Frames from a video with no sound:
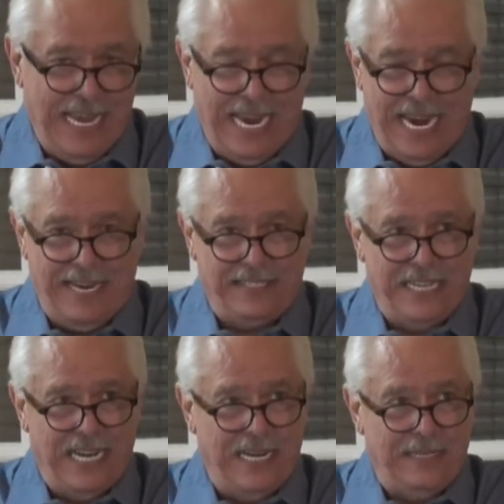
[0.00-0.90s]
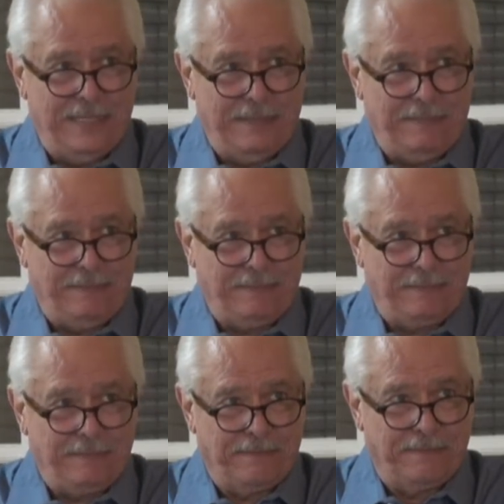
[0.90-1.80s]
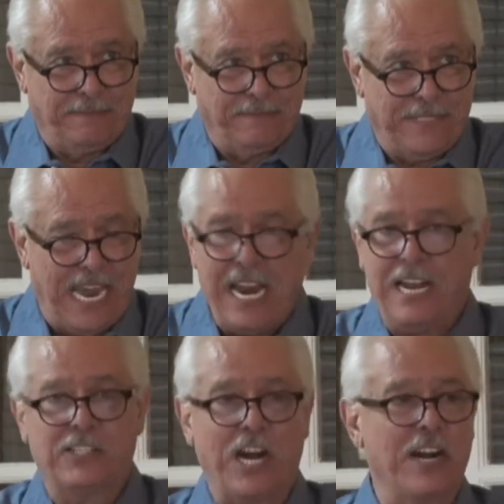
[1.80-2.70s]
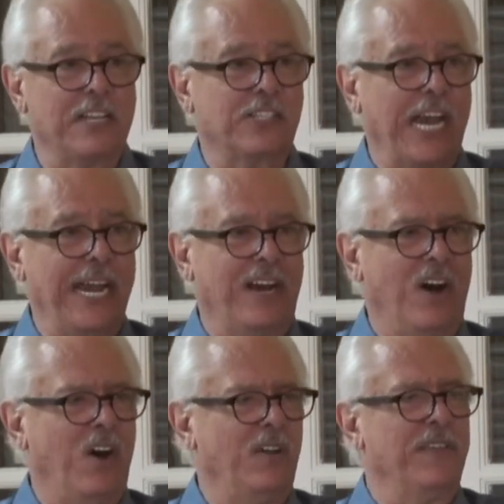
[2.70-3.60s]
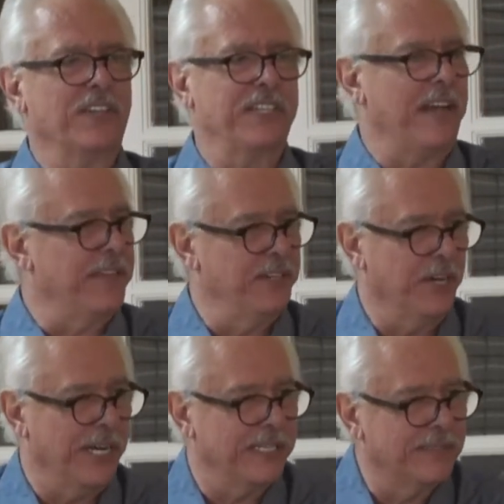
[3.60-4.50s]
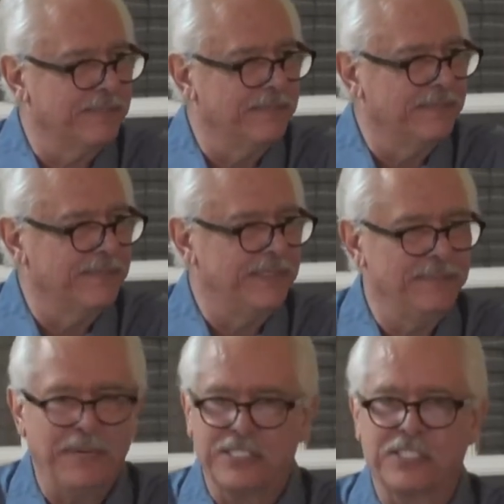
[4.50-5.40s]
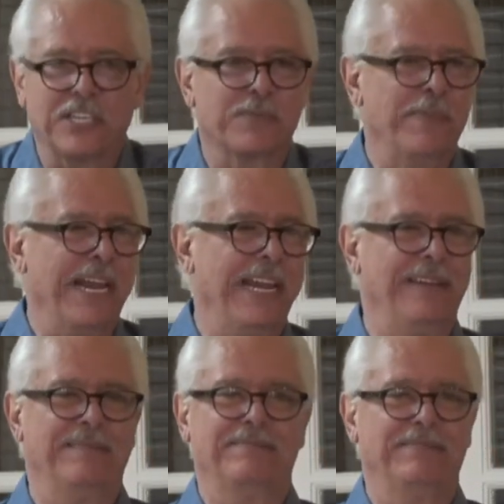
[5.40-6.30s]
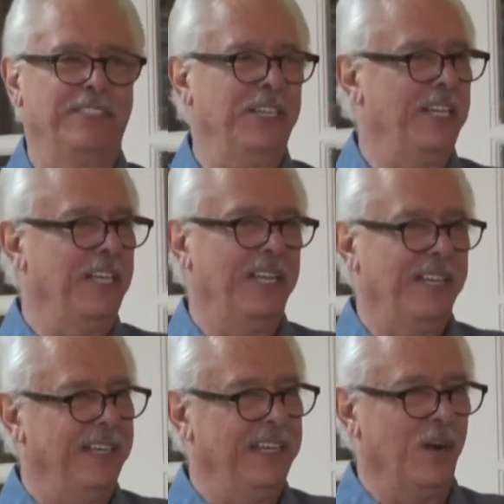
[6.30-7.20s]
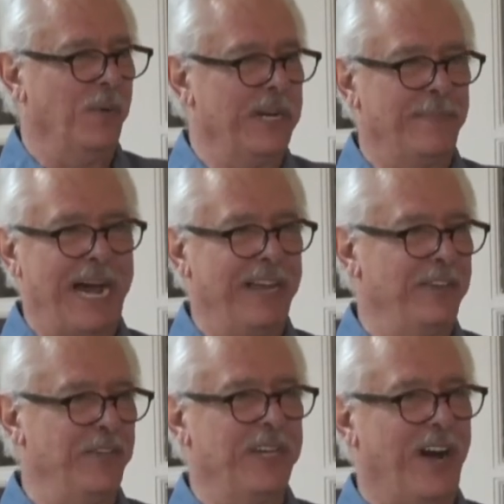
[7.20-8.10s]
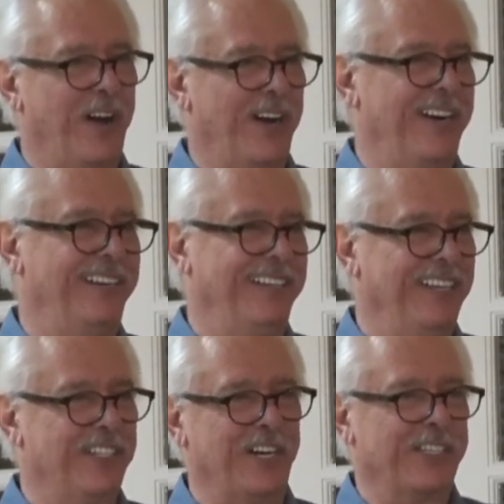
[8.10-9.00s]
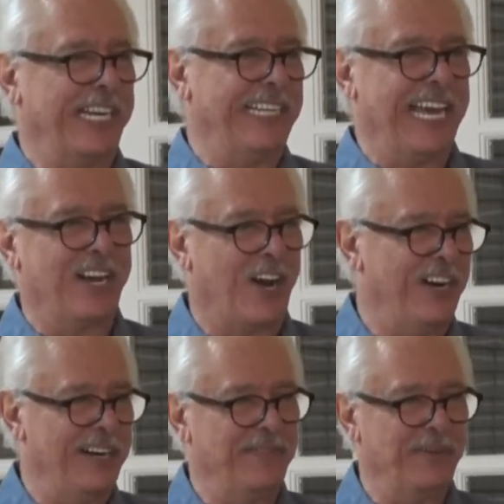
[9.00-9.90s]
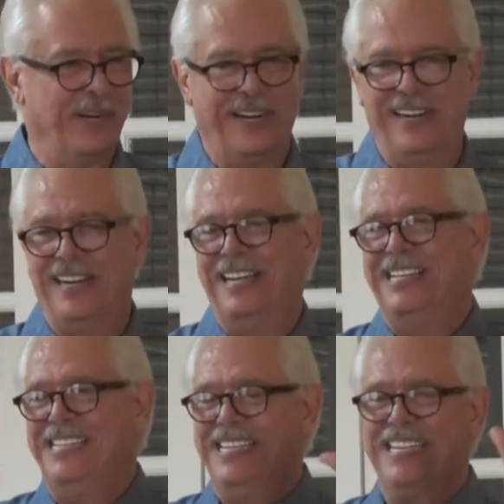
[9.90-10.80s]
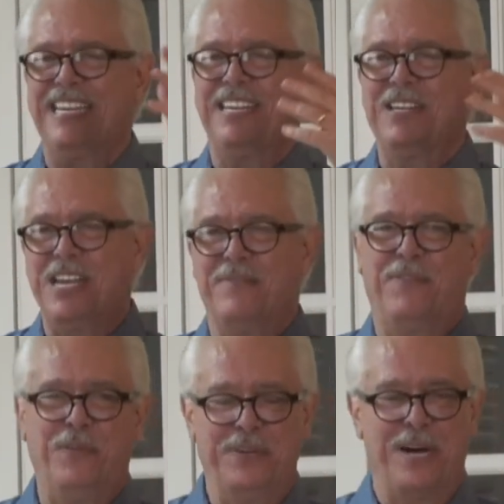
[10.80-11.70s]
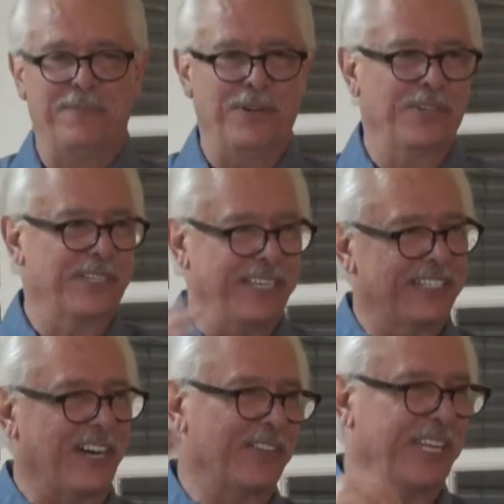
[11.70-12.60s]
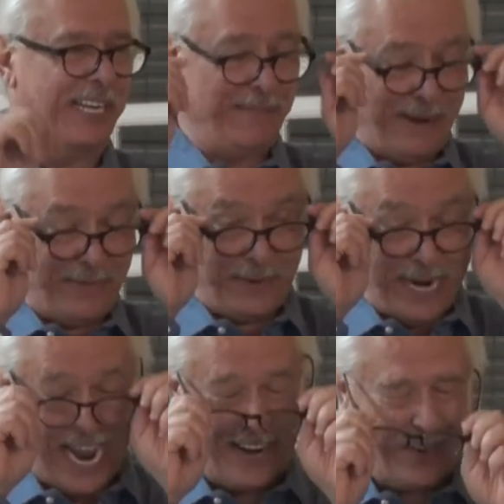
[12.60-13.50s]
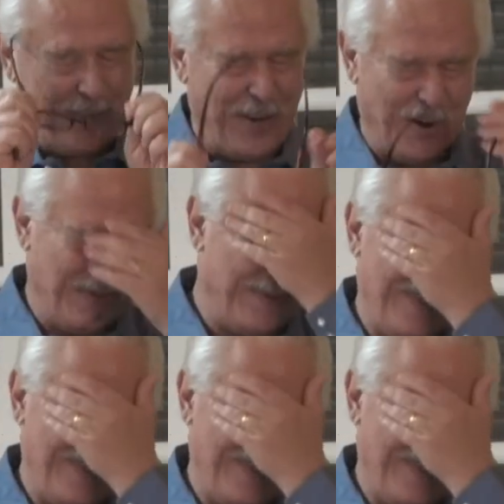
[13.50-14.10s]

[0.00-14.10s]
And, uh, and I started saying, oh, there's nothing to it. Must just be, you know, when you buy a new car, you start seeing that car everywhere. You, you get numbers, you start seeing them everywhere. I don't know.